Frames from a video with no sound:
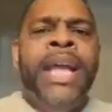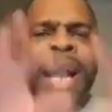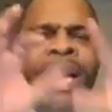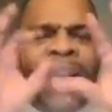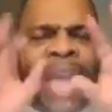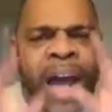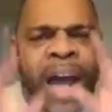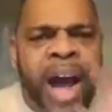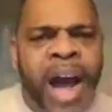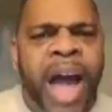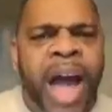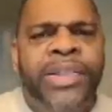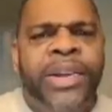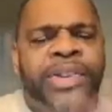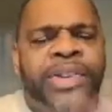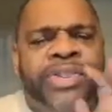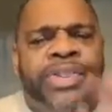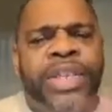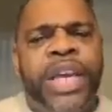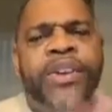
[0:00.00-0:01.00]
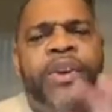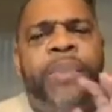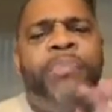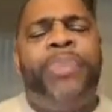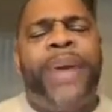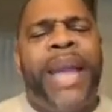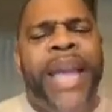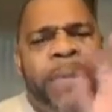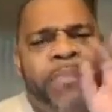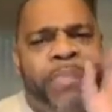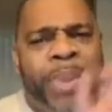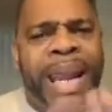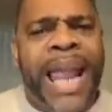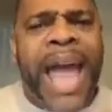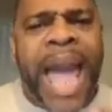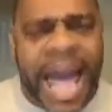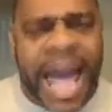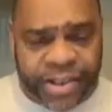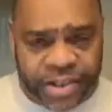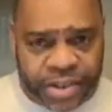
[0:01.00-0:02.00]
Let others see you being
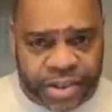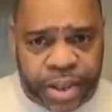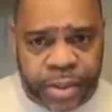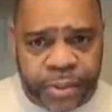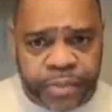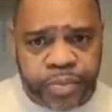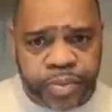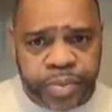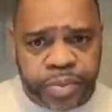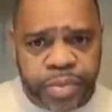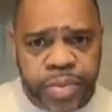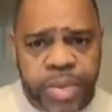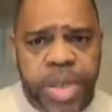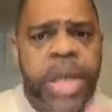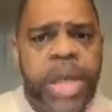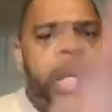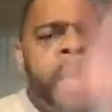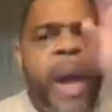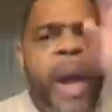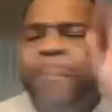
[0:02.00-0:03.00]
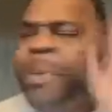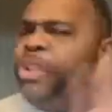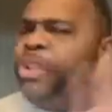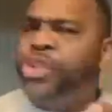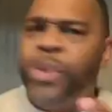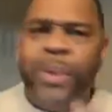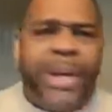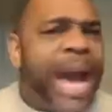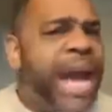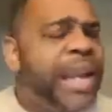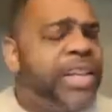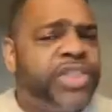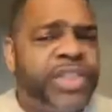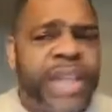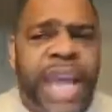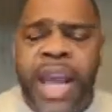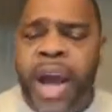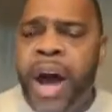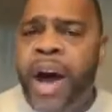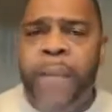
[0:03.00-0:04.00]
blessed, but you got to
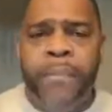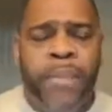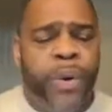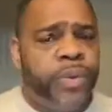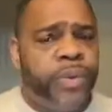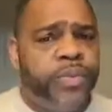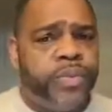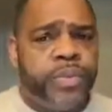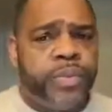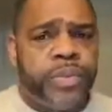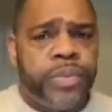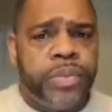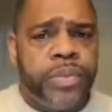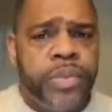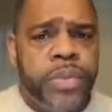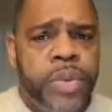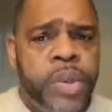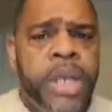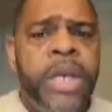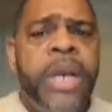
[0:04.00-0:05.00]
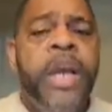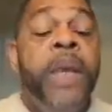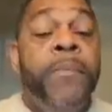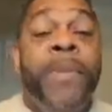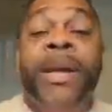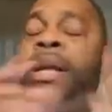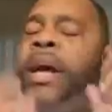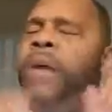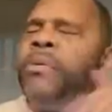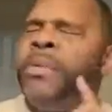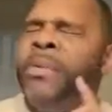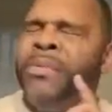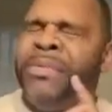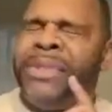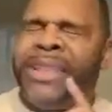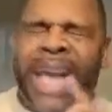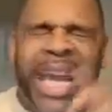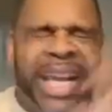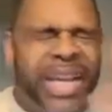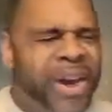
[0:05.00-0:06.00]
stay humble. Because,
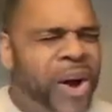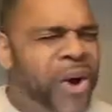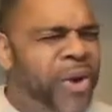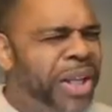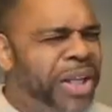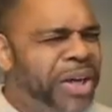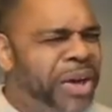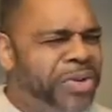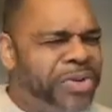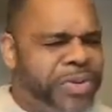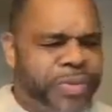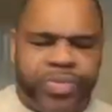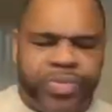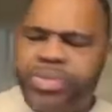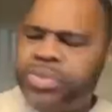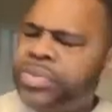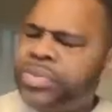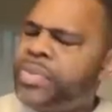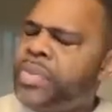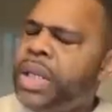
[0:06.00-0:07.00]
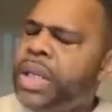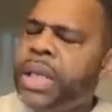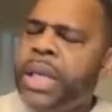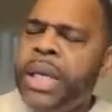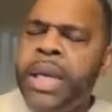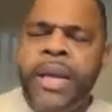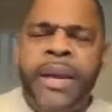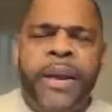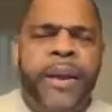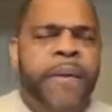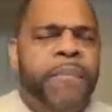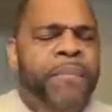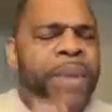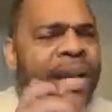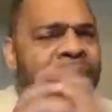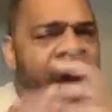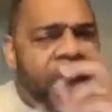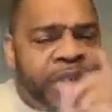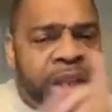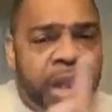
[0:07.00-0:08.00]
mm, thank you, Holy Ghost.
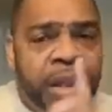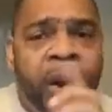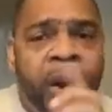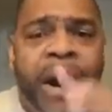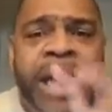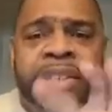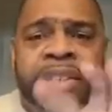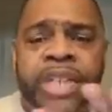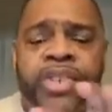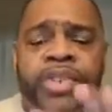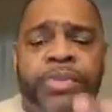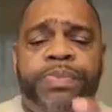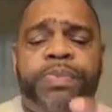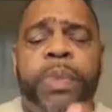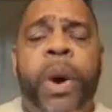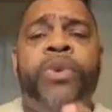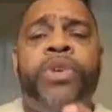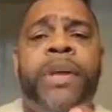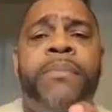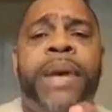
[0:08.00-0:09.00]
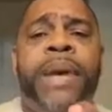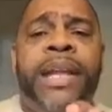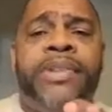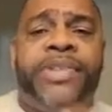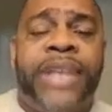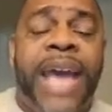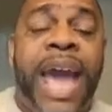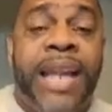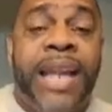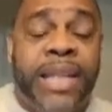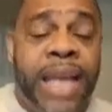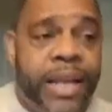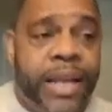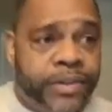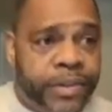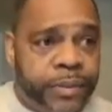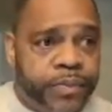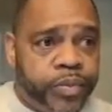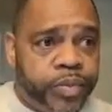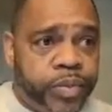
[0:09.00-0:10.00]
Because the Lord just spoke to me and said
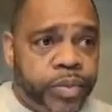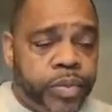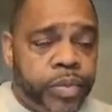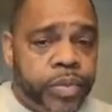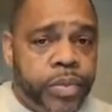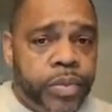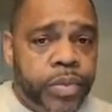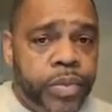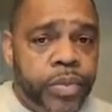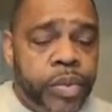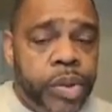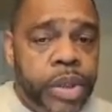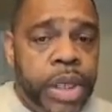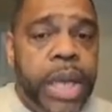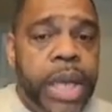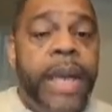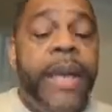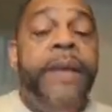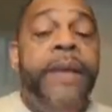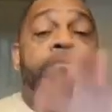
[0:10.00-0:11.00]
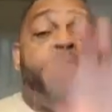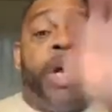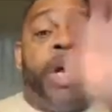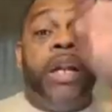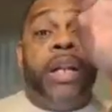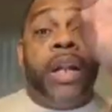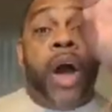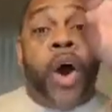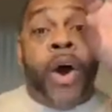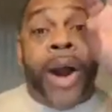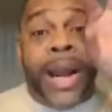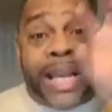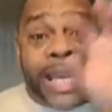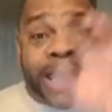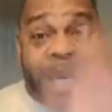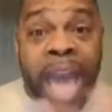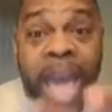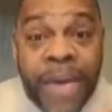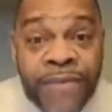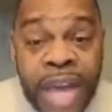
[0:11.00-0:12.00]
this. The
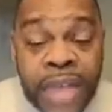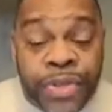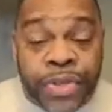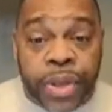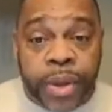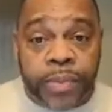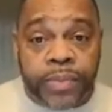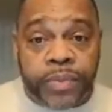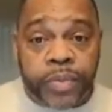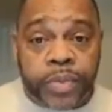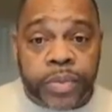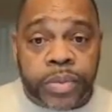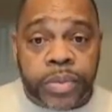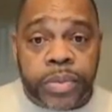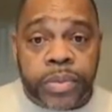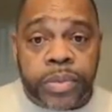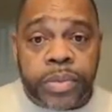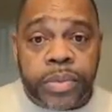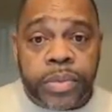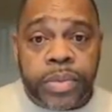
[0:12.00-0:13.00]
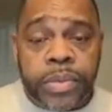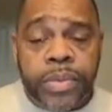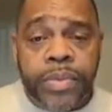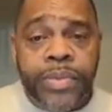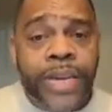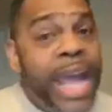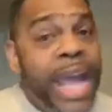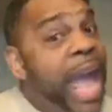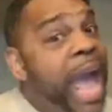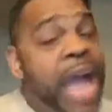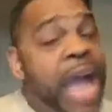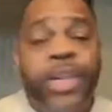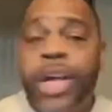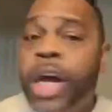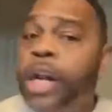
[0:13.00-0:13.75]
Lord give it, and